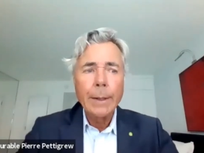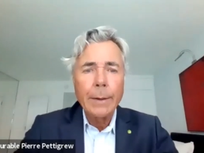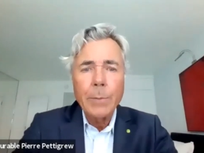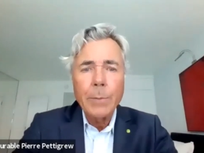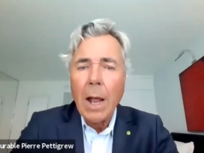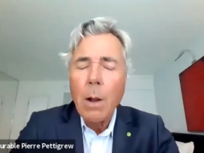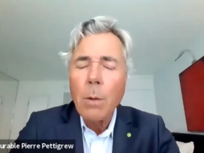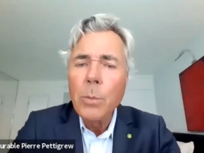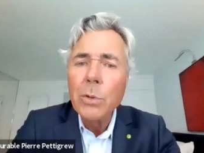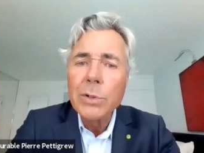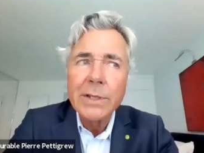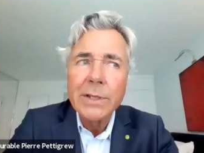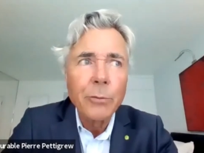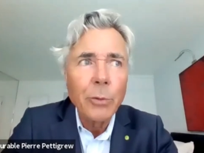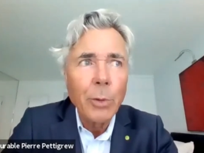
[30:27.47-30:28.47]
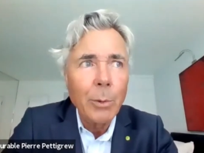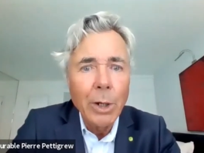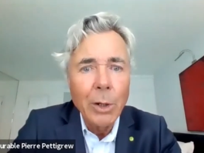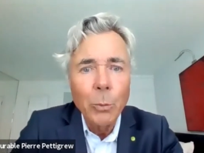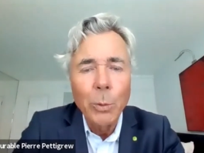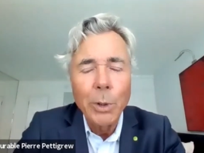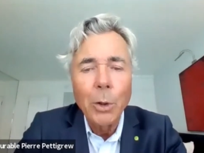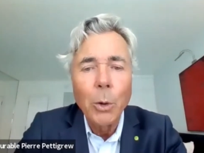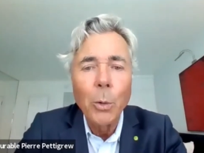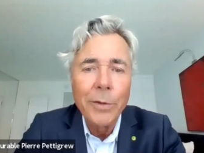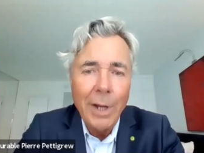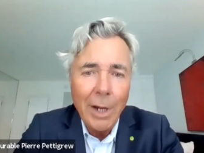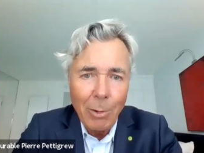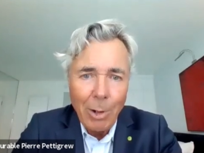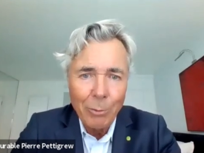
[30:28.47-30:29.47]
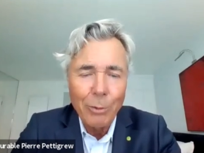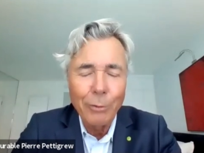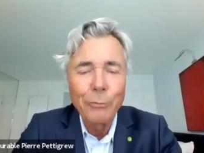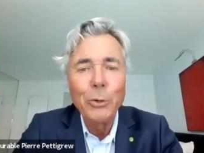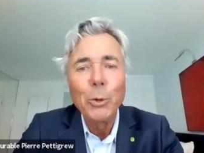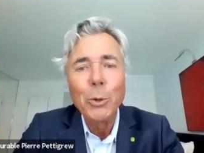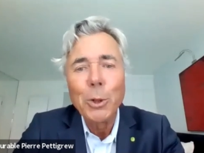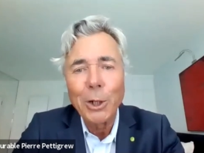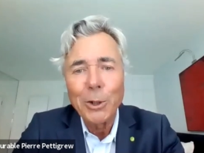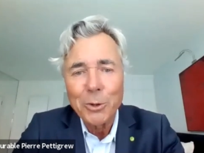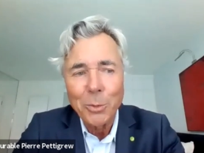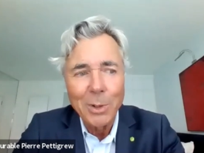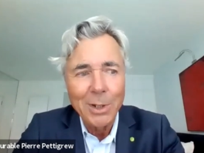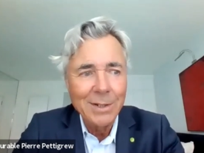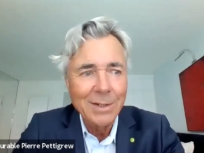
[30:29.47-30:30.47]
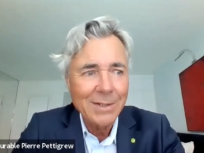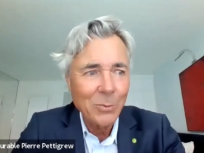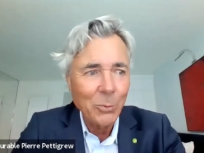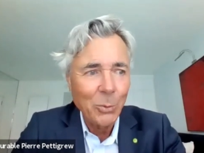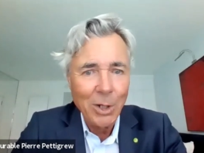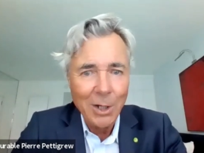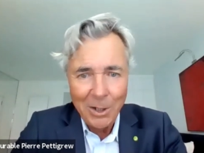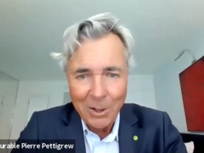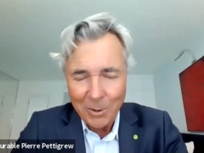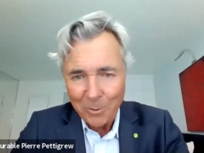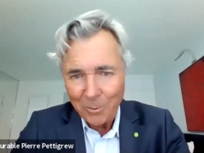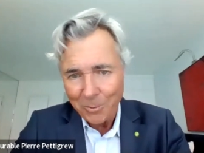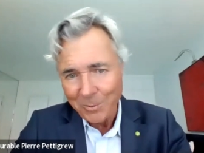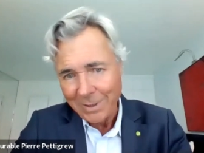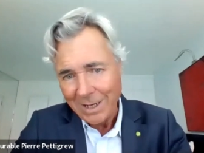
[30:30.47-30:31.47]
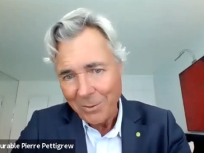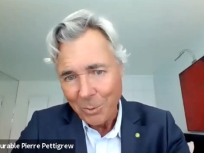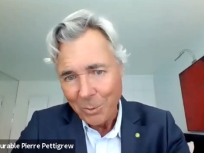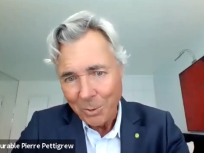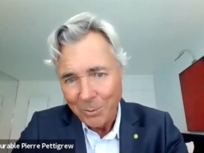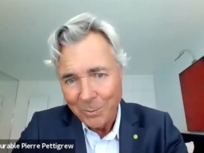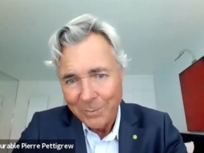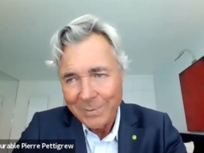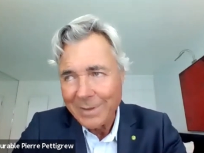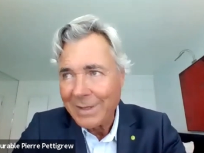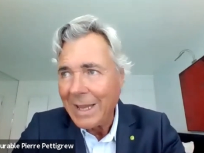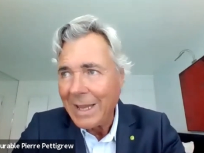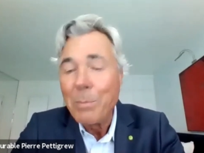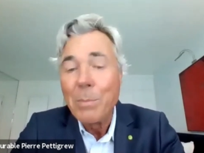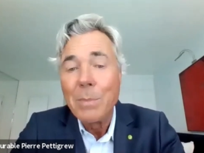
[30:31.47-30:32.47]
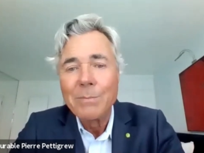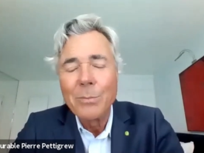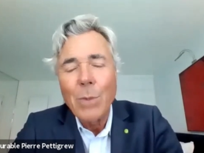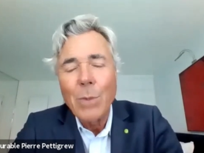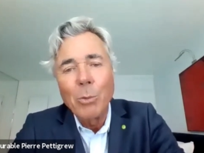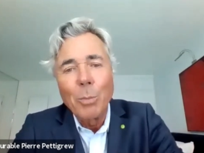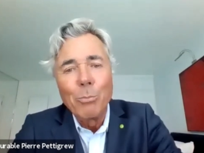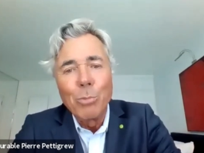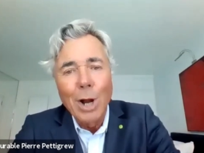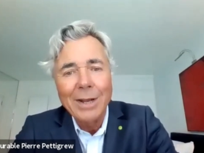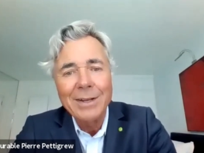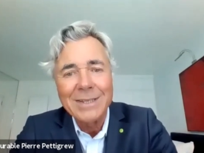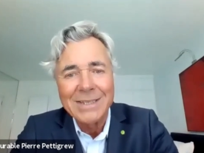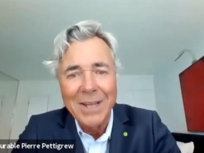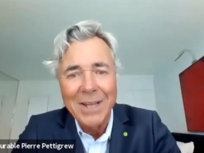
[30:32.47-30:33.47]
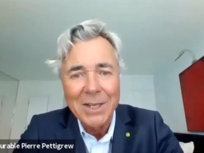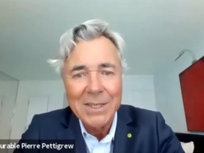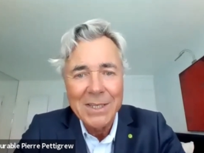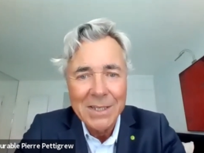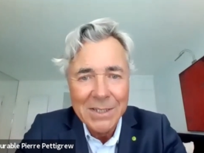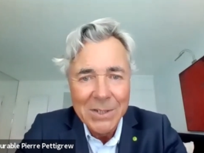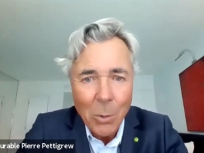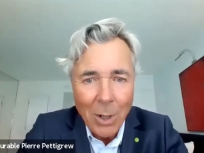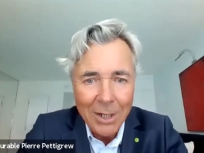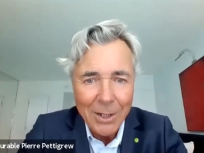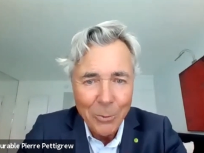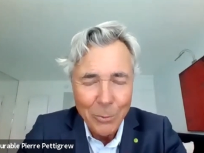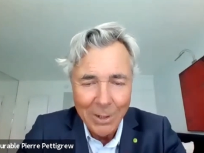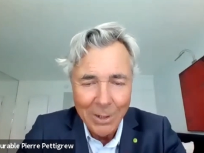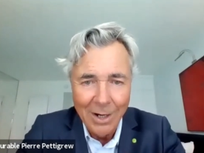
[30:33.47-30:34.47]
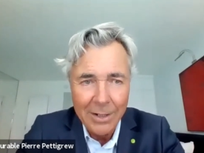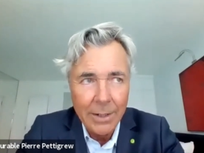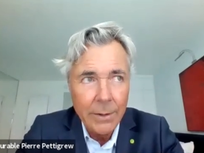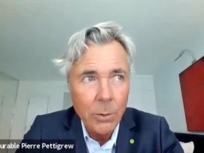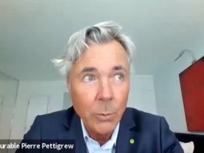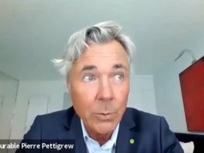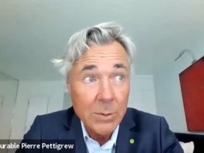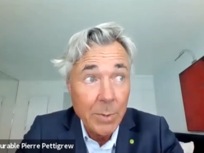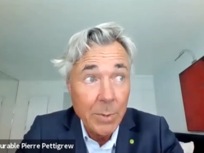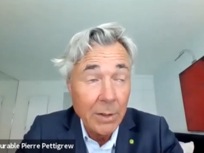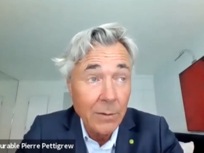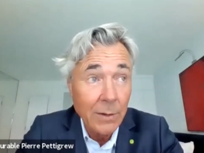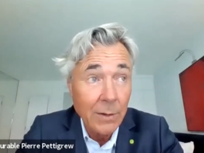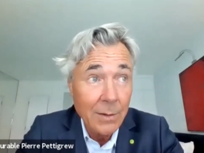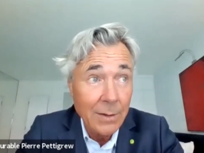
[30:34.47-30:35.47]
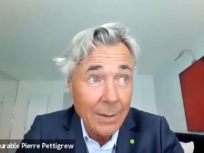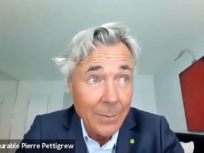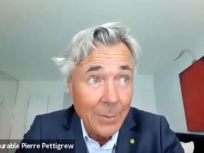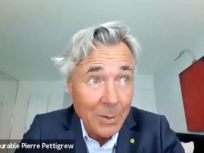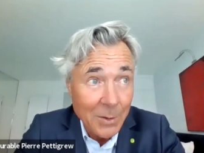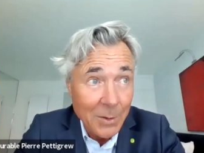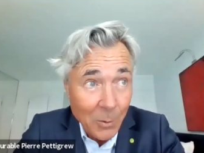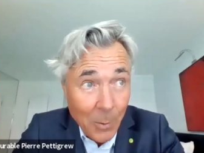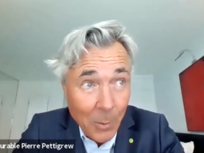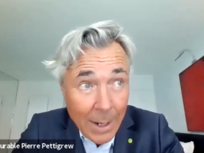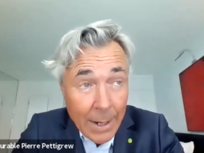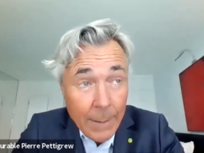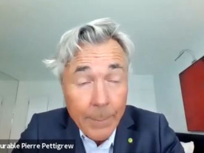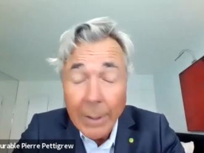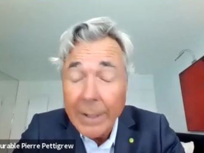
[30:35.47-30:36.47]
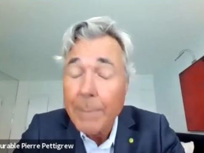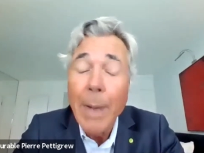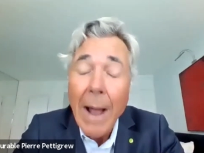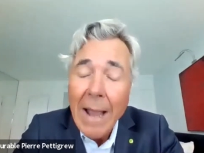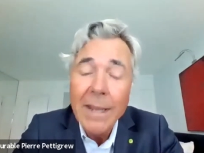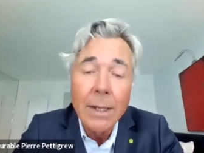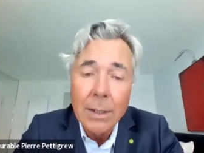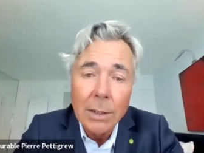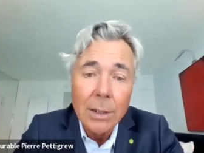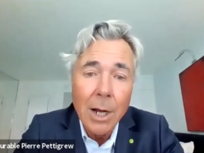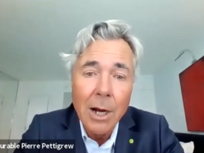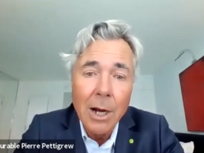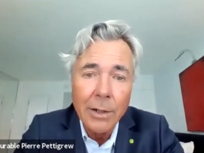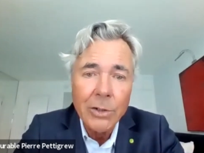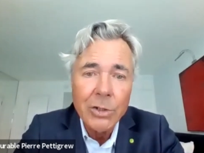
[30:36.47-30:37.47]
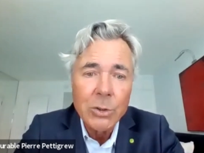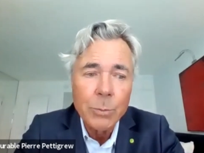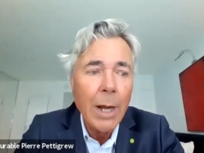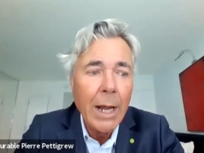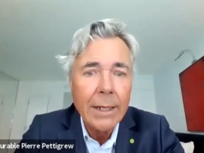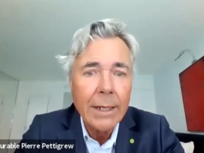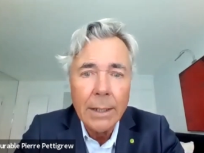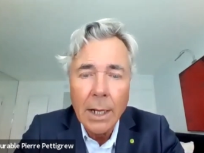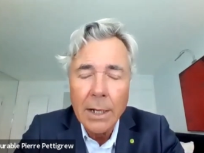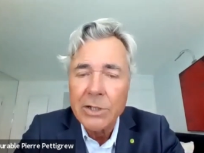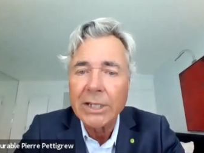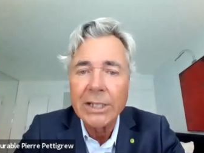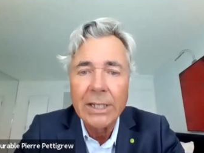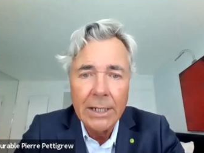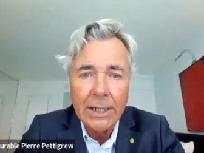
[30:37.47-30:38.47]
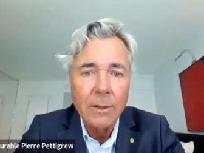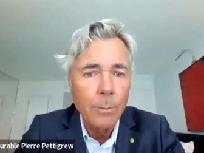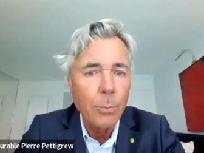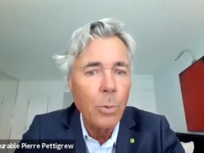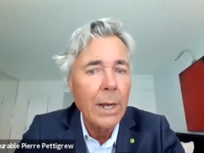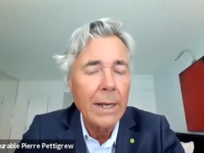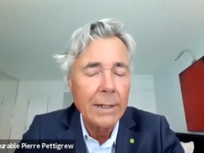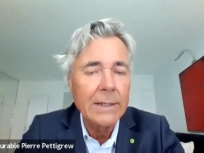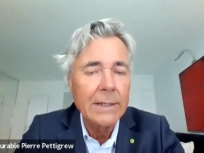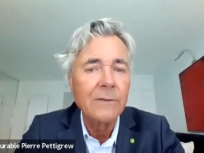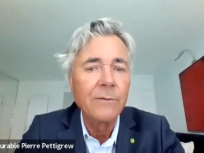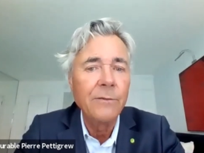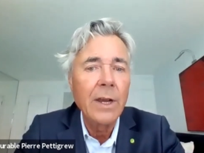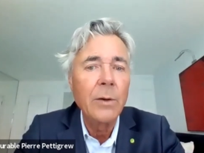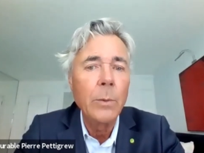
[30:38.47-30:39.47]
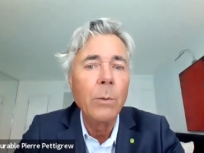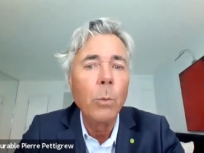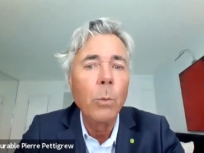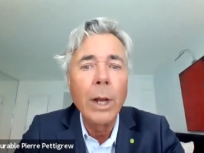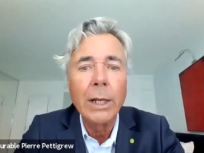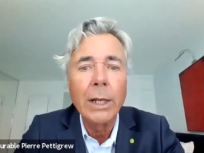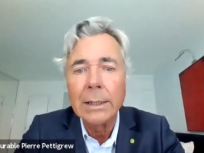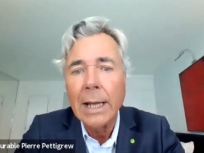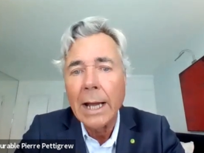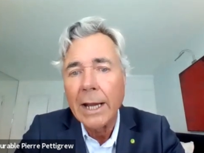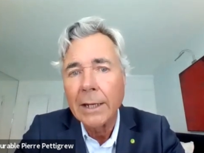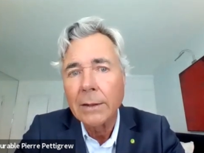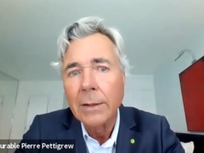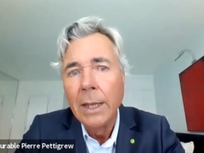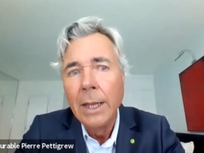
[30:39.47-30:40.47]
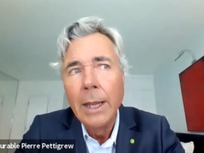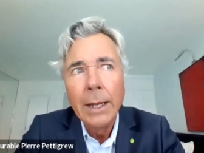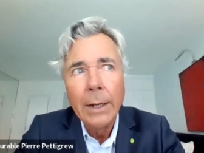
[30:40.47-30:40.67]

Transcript: Uh, almost everywhere we go, there are a few countries where our our brand is not so highly regarded or respected. I mean, you know, but by and large, by and large, the Canadian brand is very well liked.